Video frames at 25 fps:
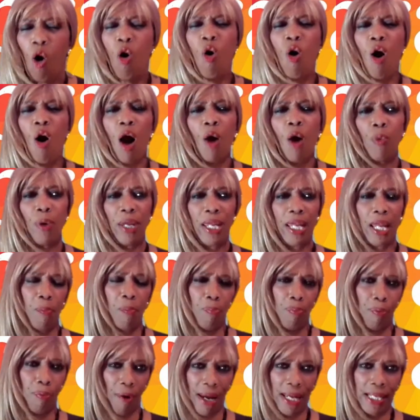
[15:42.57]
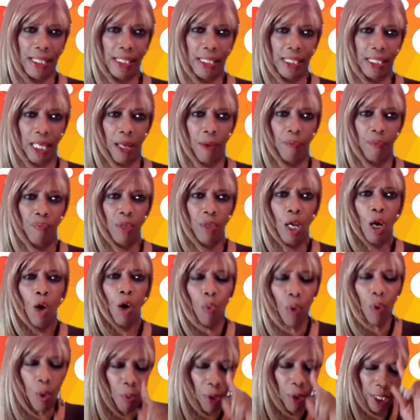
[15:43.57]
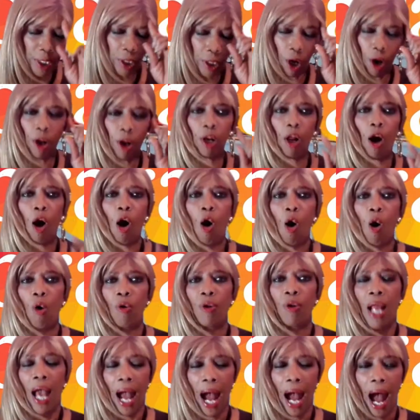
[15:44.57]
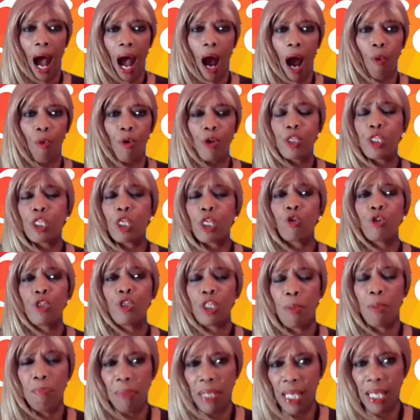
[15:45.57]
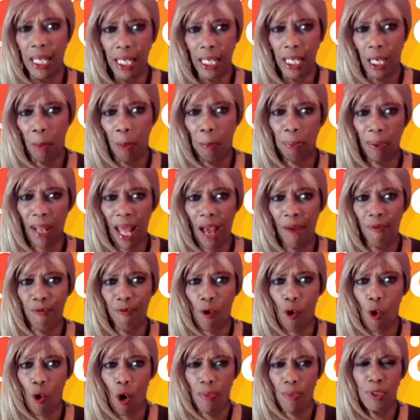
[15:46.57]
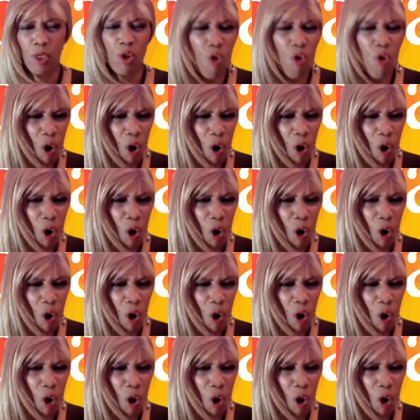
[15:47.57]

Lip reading: Who are we embracing when we turn on our social media platforms?